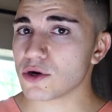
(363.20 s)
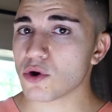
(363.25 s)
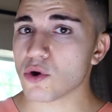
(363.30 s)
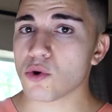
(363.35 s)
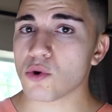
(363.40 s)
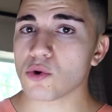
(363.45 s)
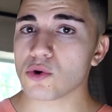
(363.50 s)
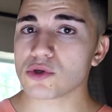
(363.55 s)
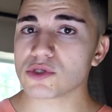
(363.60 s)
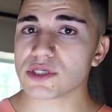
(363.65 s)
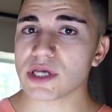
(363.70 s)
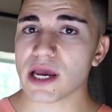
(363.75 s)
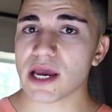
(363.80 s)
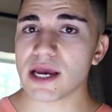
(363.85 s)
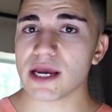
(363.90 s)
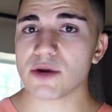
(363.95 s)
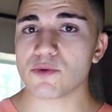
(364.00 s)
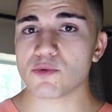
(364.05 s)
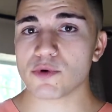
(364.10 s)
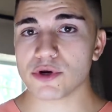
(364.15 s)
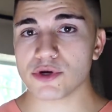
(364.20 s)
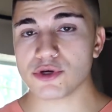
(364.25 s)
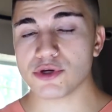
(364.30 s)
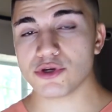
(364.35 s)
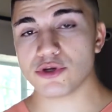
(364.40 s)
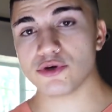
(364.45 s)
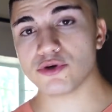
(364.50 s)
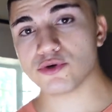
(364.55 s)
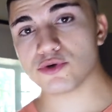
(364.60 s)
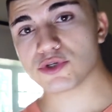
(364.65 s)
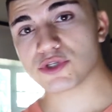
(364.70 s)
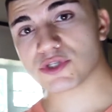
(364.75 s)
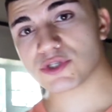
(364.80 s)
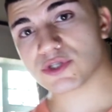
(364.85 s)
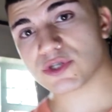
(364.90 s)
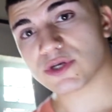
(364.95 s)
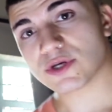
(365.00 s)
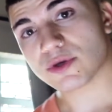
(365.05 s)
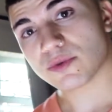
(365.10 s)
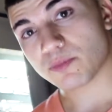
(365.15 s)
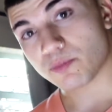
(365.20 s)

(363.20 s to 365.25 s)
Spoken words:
cause a reduced